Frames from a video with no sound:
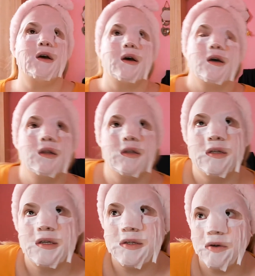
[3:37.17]

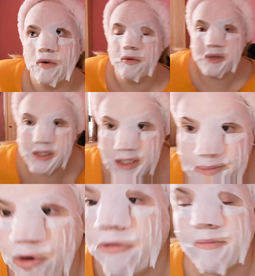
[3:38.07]
and on my
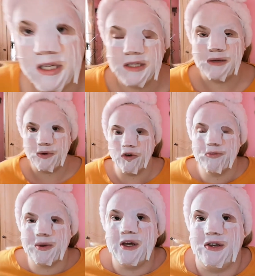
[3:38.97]
Depop. My
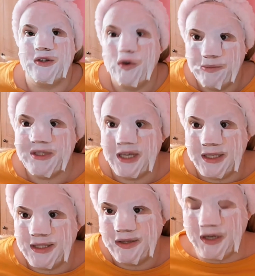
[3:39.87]
Depop is
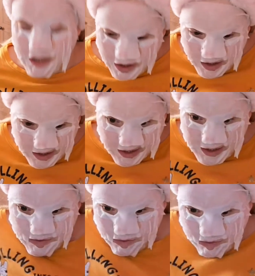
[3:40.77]
Hoops83.
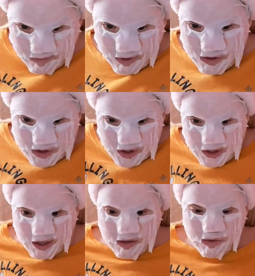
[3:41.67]
Head on over,
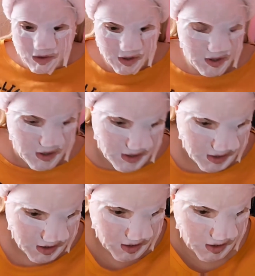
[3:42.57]
check it
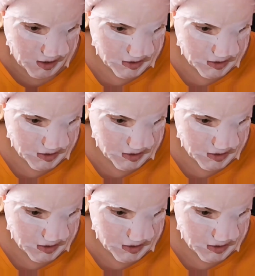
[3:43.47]
out.